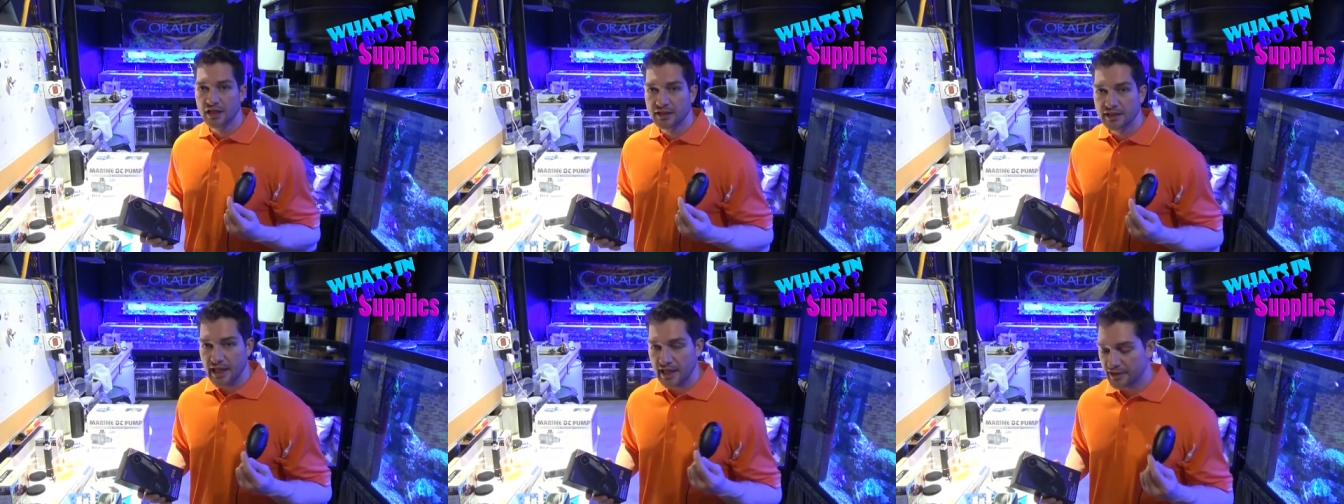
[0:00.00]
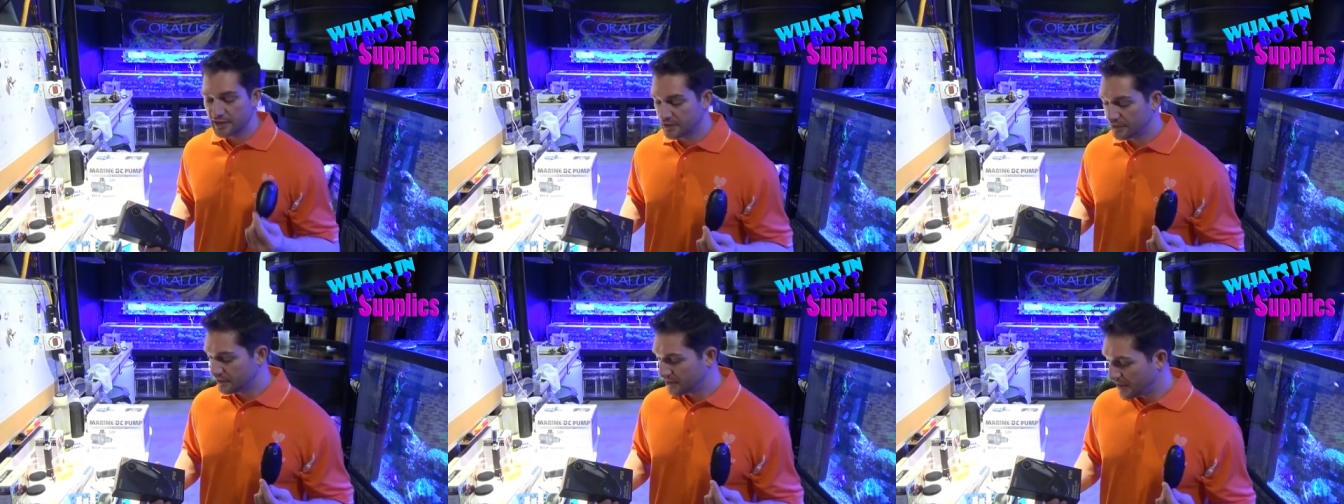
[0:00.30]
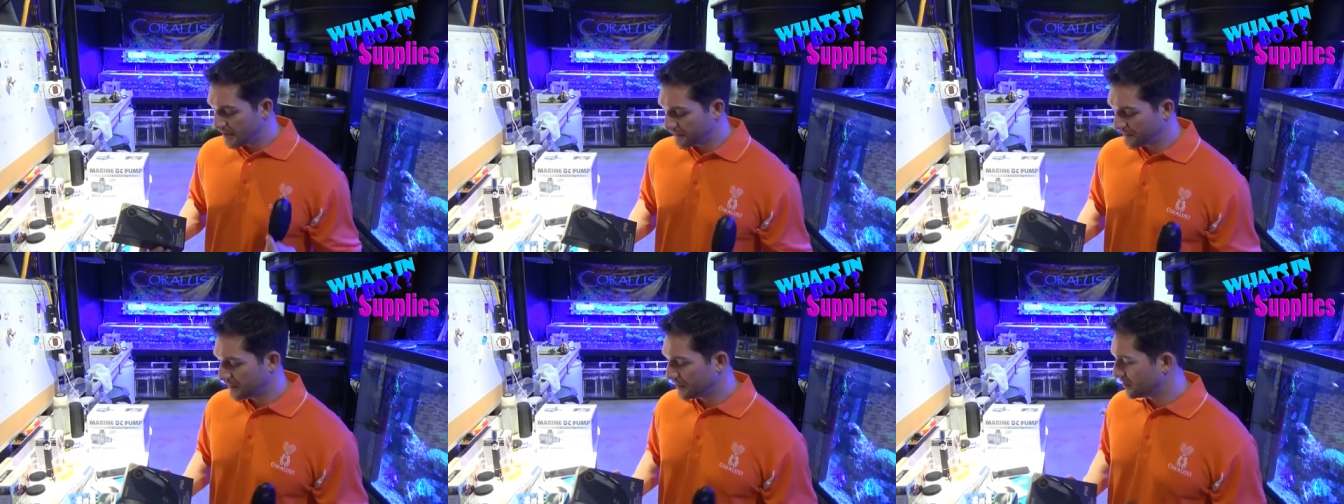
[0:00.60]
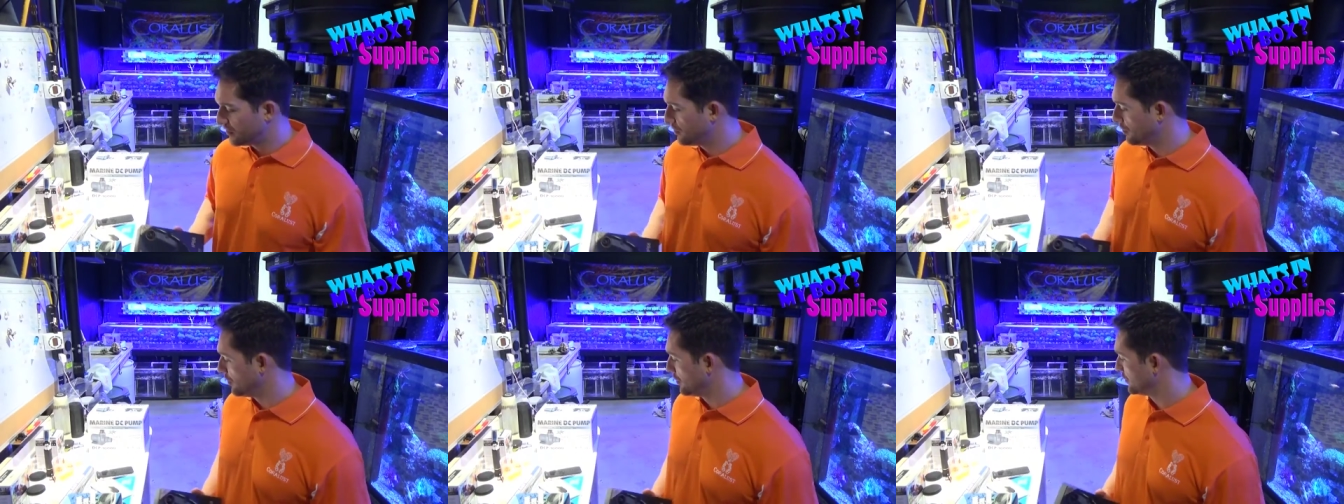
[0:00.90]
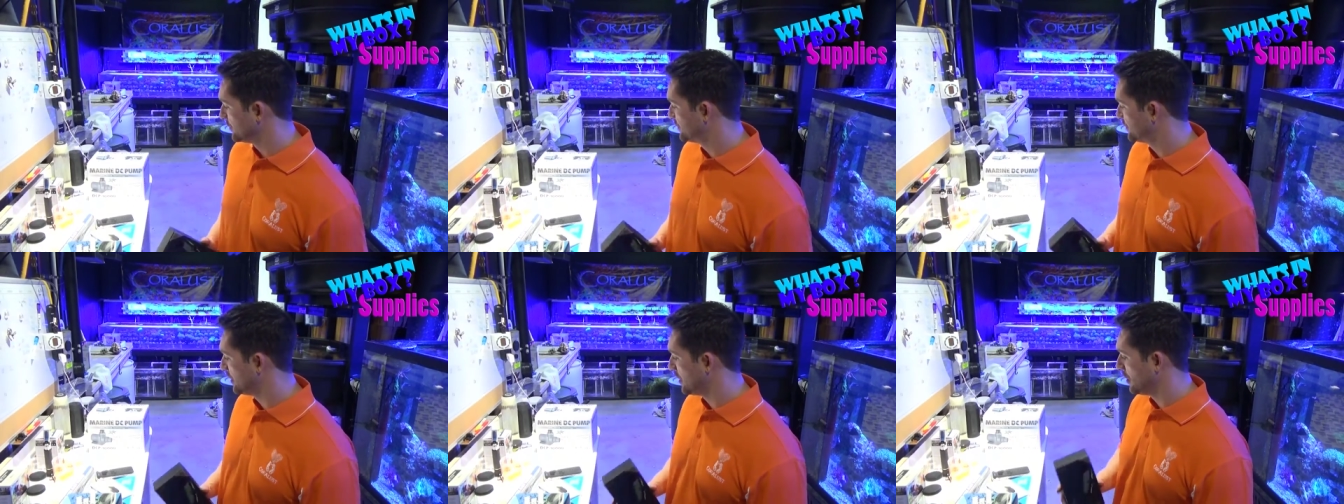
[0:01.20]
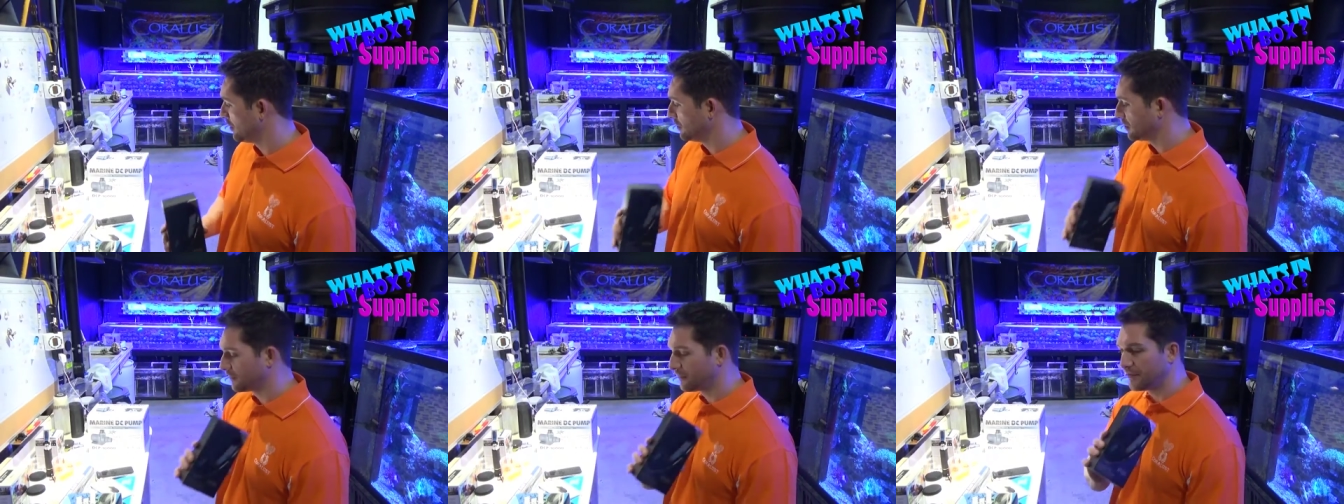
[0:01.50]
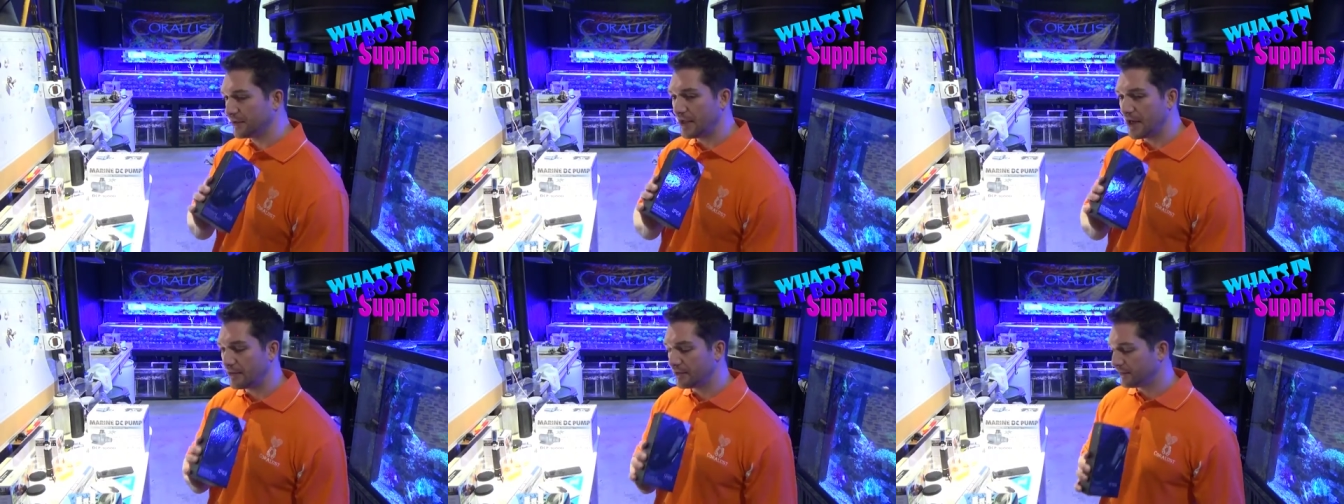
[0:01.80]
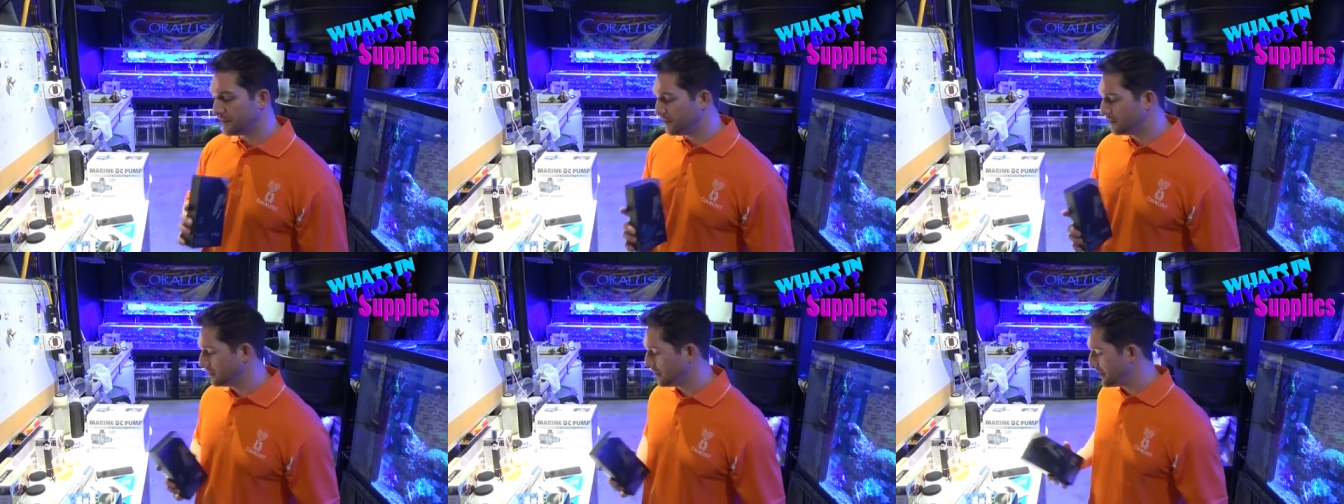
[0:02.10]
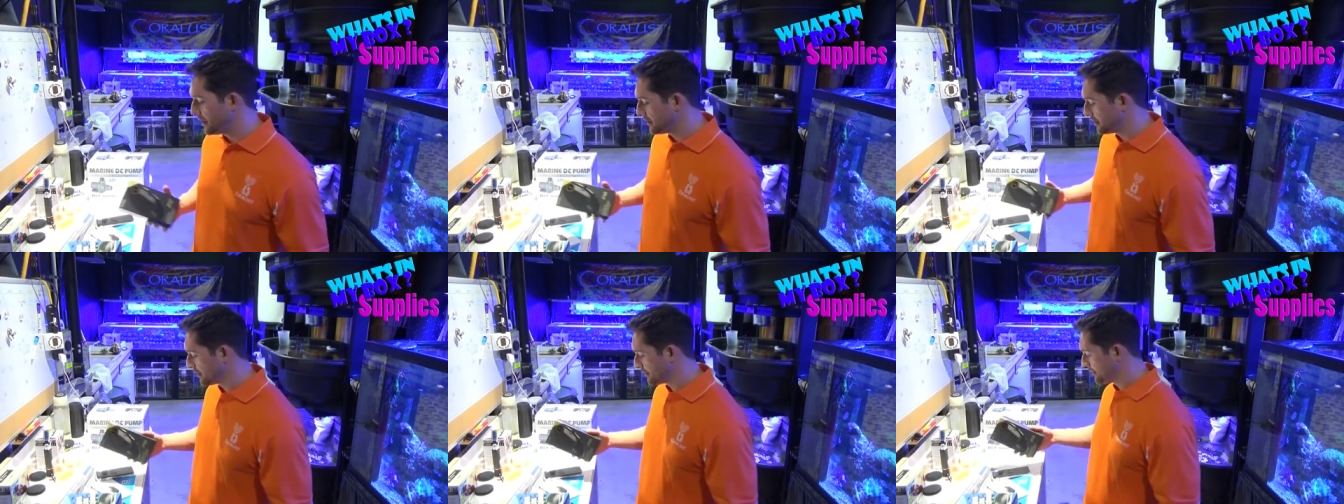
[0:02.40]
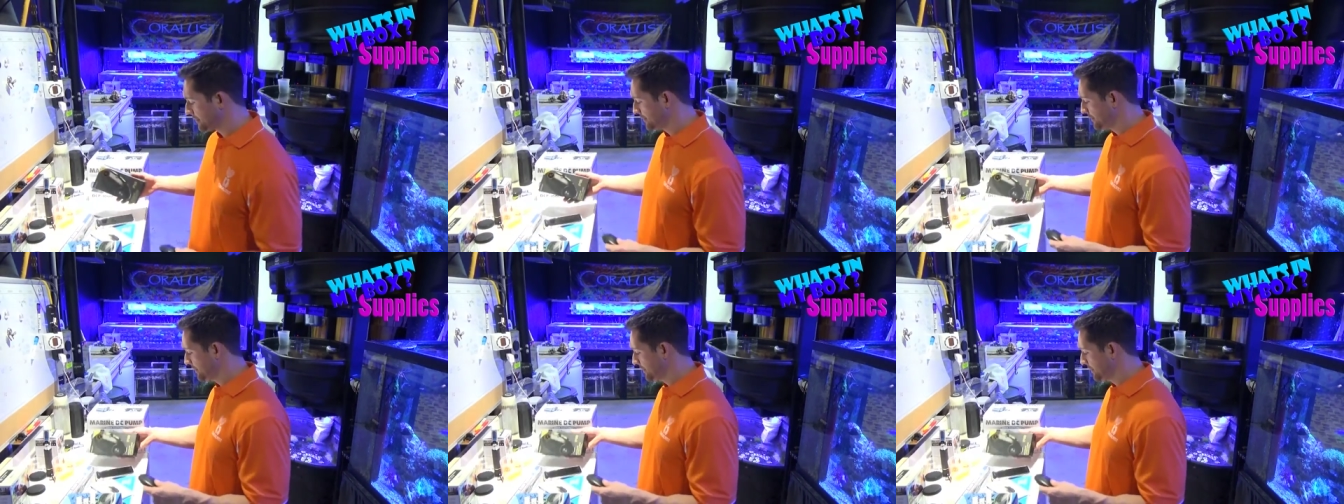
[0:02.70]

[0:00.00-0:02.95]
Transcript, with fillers: that's definitely cool. So look for that review later.